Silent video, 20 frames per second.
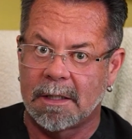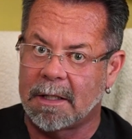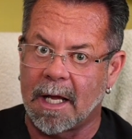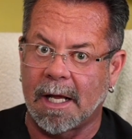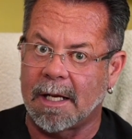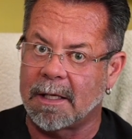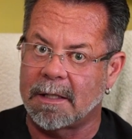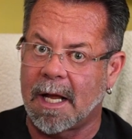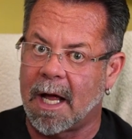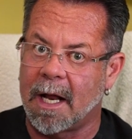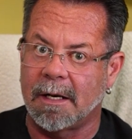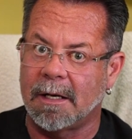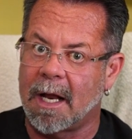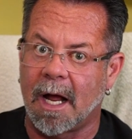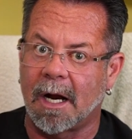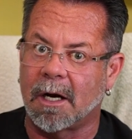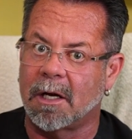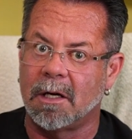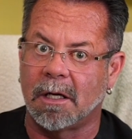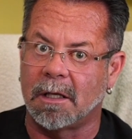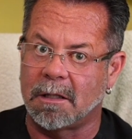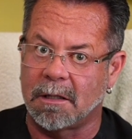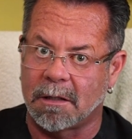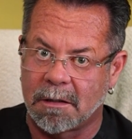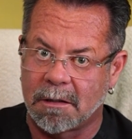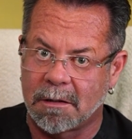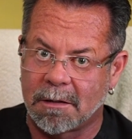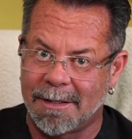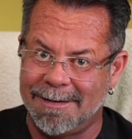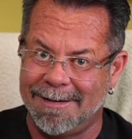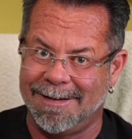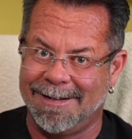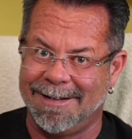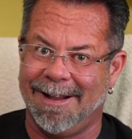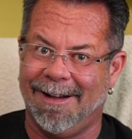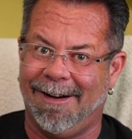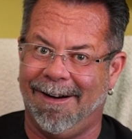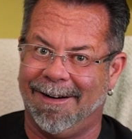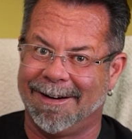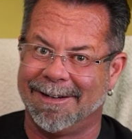Not good.
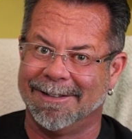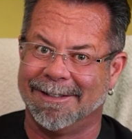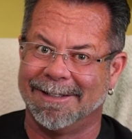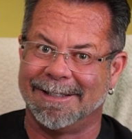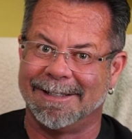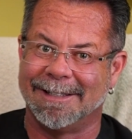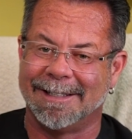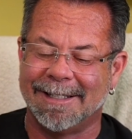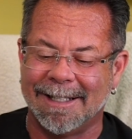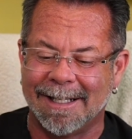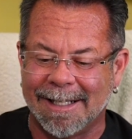Not good.